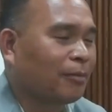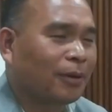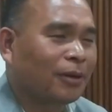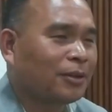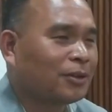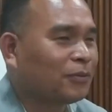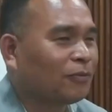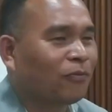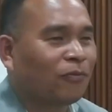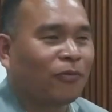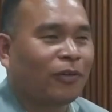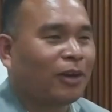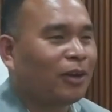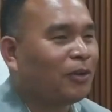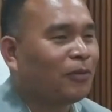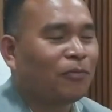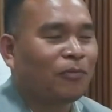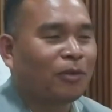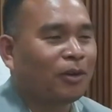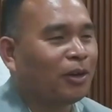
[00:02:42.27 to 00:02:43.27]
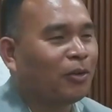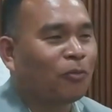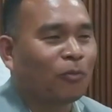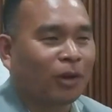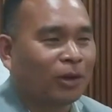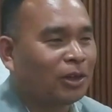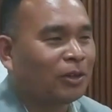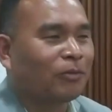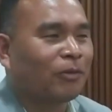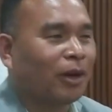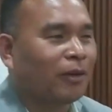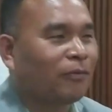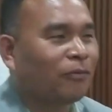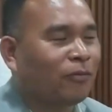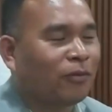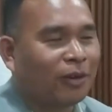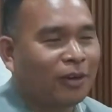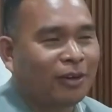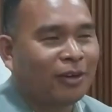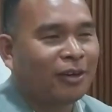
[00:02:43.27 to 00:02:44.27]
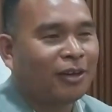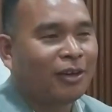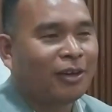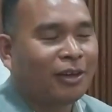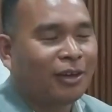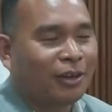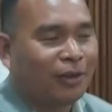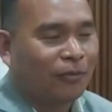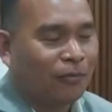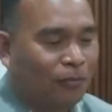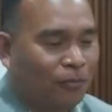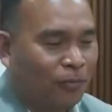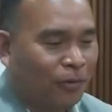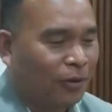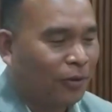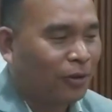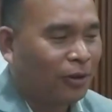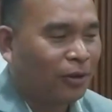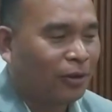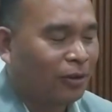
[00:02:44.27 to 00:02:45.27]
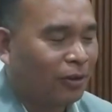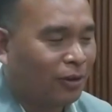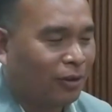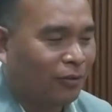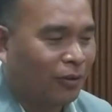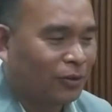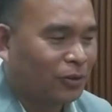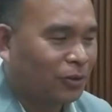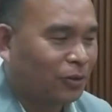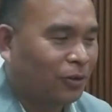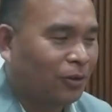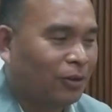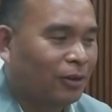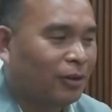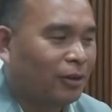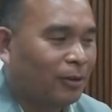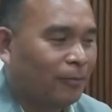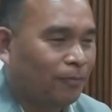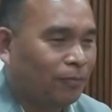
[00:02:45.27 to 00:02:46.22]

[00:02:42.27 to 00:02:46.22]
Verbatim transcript: But it's very, very wonderful and very, very, what you call,